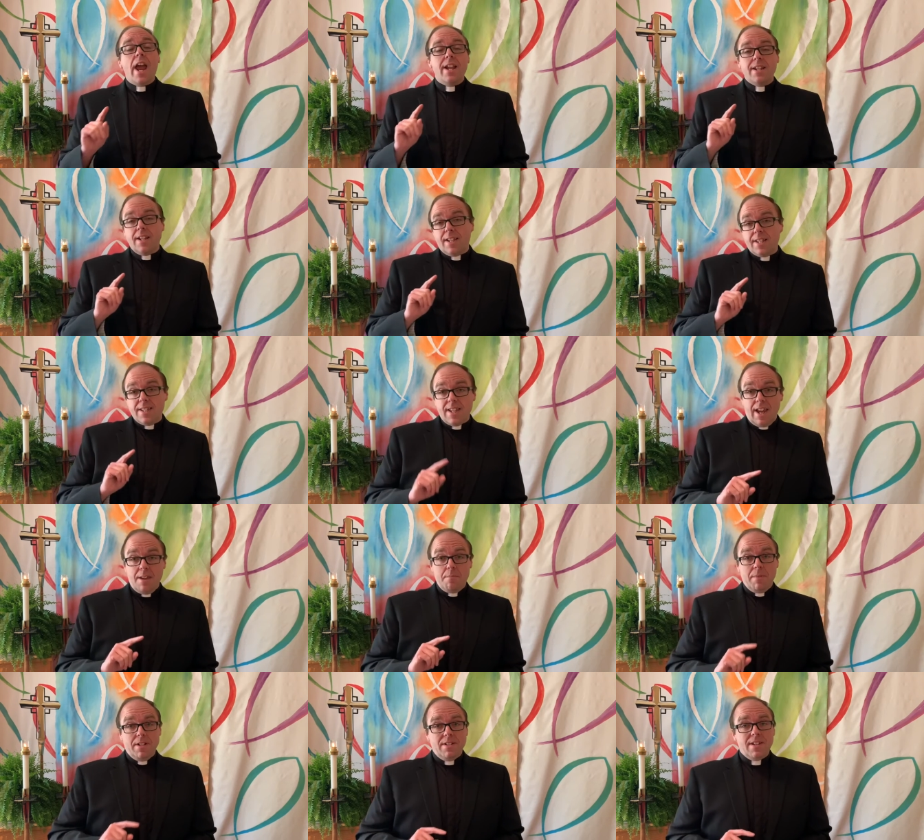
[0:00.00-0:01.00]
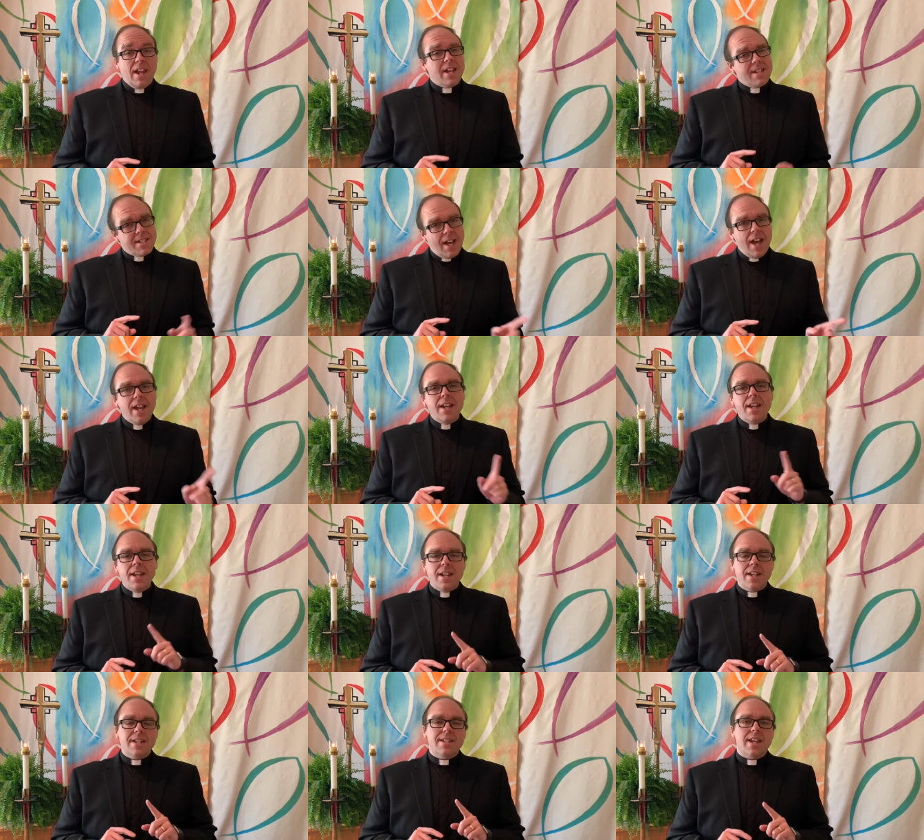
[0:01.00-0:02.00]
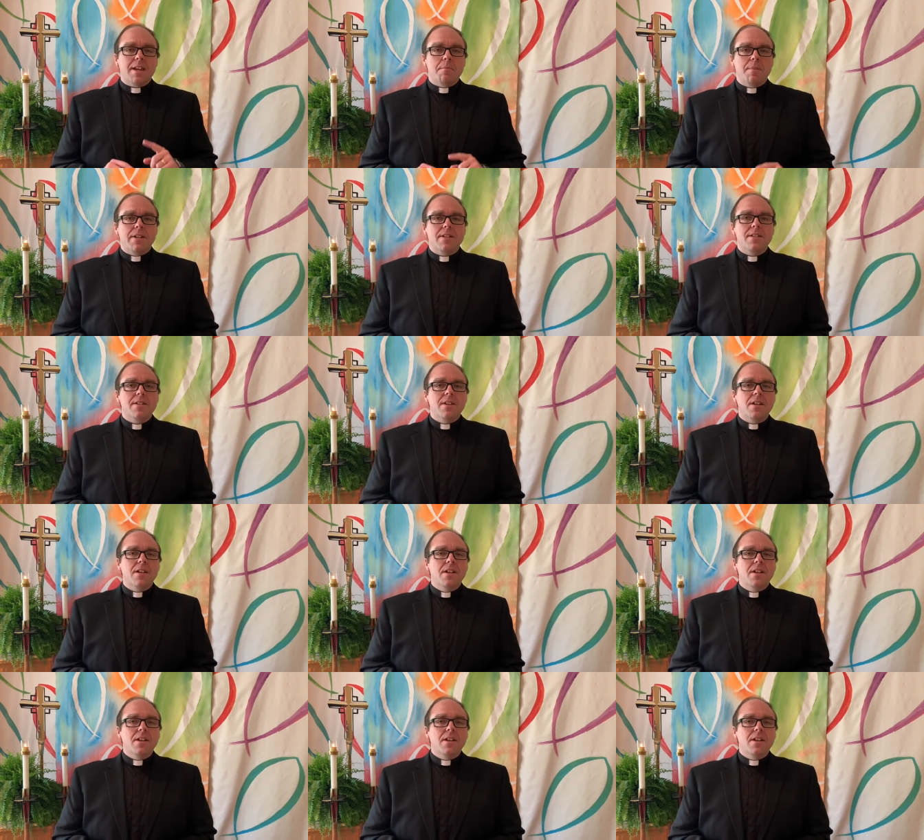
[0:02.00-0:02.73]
and excitement, anxiety and excitement,